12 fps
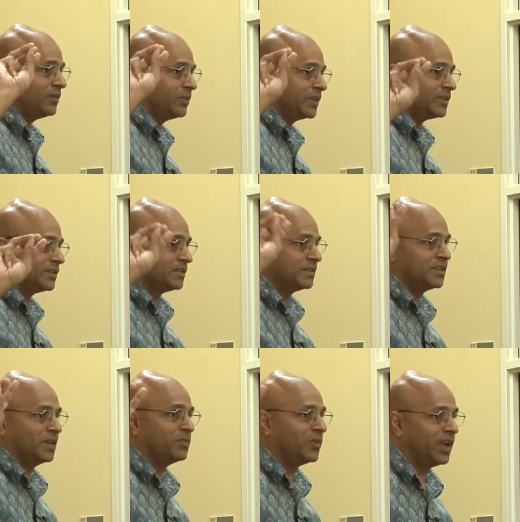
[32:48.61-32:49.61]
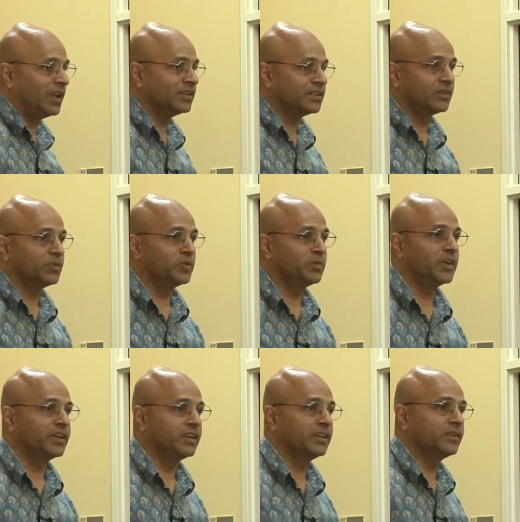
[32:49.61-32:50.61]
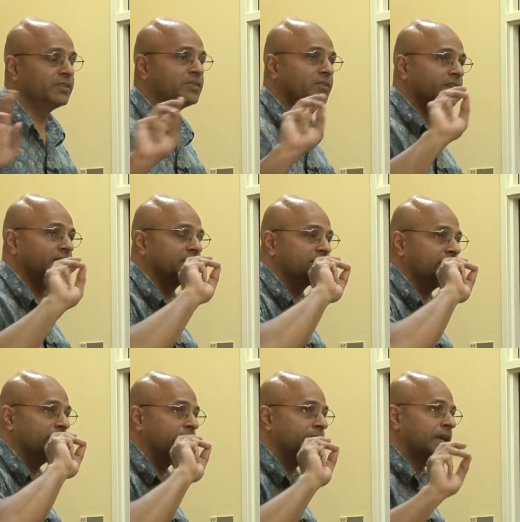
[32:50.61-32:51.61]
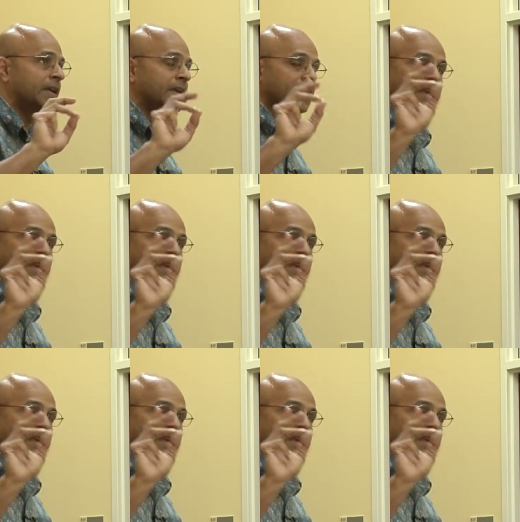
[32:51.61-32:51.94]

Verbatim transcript: which is to say plants, equipment, industry, and so on,